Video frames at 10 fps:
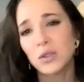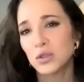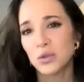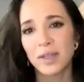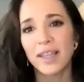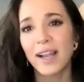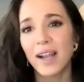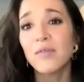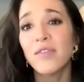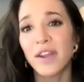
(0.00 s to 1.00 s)
so sweet. And
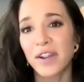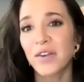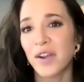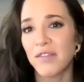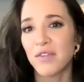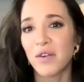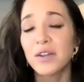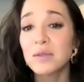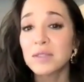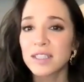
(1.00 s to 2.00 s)
I'm very grateful.
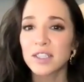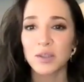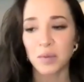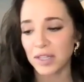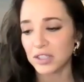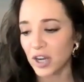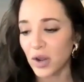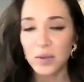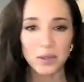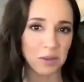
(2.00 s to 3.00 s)
And it was such a pleasure. I
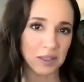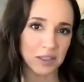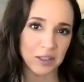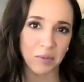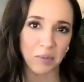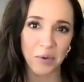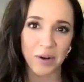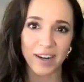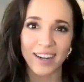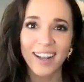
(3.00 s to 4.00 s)
always want to
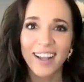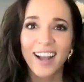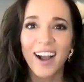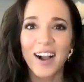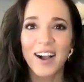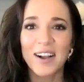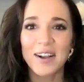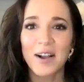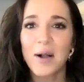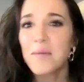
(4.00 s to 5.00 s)
support
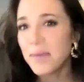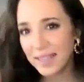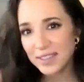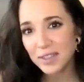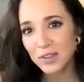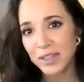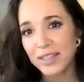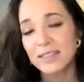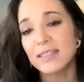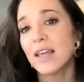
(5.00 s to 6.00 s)
amazing
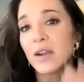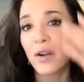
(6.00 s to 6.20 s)
Greeks that